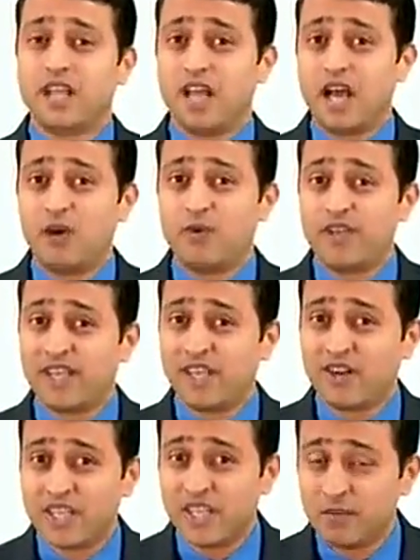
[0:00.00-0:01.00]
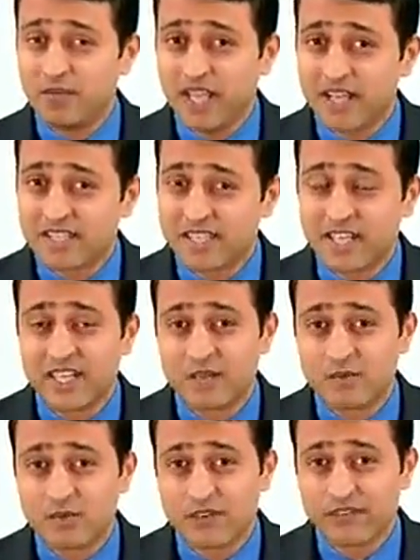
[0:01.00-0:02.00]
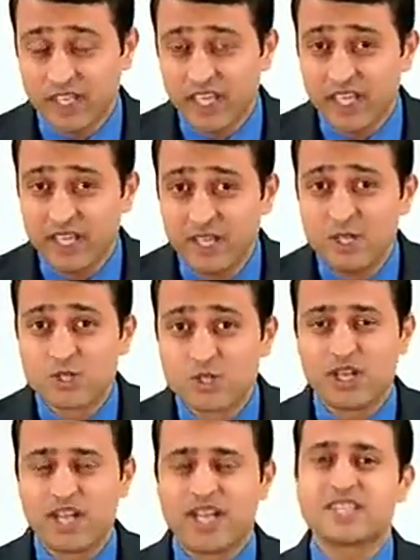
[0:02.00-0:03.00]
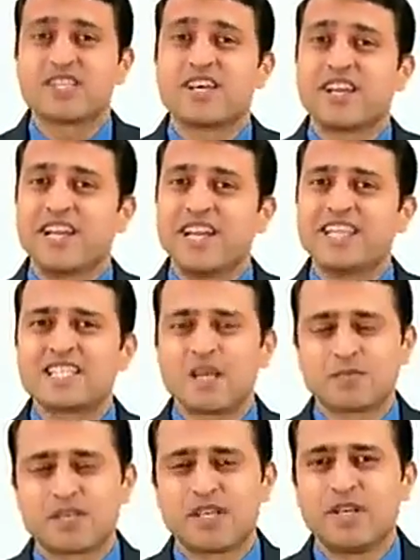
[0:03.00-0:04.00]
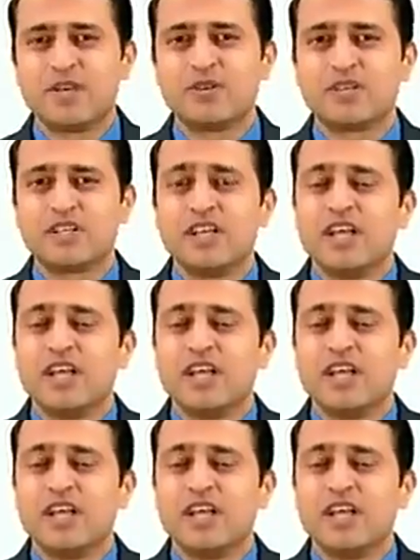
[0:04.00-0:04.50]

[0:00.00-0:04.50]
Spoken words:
Now we cannot keep the answer in terms of t. So let us resubstitute.